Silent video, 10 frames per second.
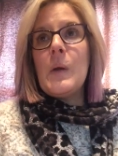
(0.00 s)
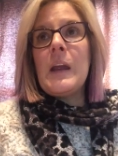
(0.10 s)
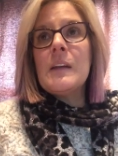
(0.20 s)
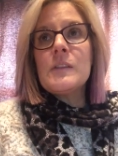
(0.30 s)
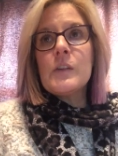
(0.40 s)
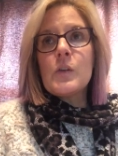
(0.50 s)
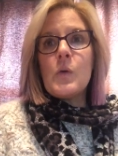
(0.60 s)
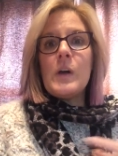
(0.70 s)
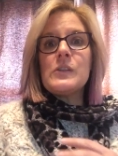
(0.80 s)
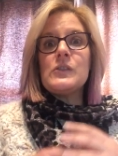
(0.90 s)
answer
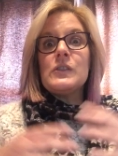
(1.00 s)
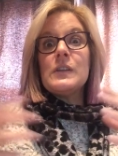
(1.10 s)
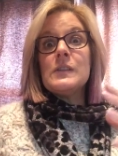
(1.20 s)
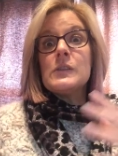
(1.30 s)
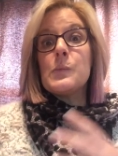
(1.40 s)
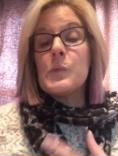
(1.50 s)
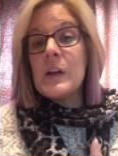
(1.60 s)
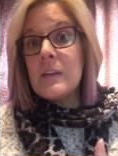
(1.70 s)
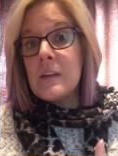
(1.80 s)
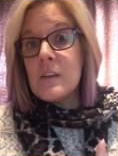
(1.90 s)
questions,
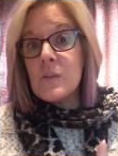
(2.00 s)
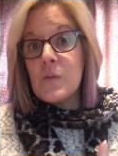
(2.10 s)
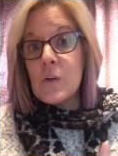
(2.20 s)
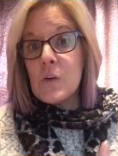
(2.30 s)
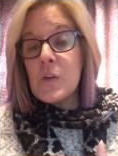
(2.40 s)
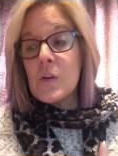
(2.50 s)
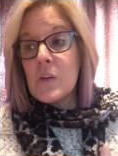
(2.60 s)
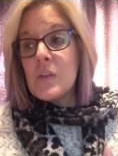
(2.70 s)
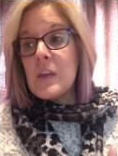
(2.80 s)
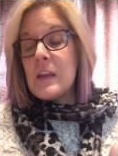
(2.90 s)
bring things further,
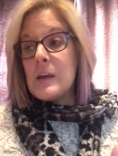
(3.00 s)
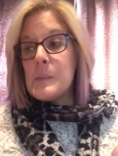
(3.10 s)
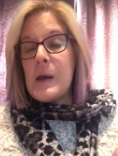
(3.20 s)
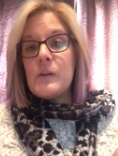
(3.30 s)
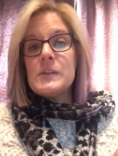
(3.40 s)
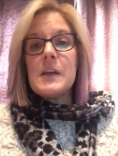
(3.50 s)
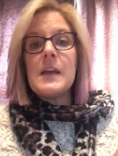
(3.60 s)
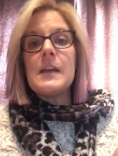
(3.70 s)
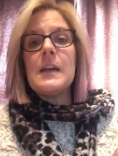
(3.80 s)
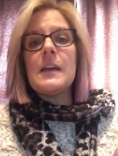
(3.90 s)
think about
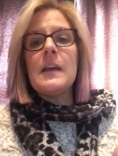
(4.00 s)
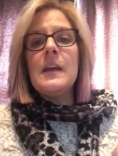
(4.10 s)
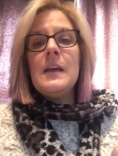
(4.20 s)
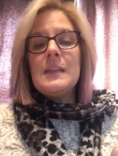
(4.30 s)
taking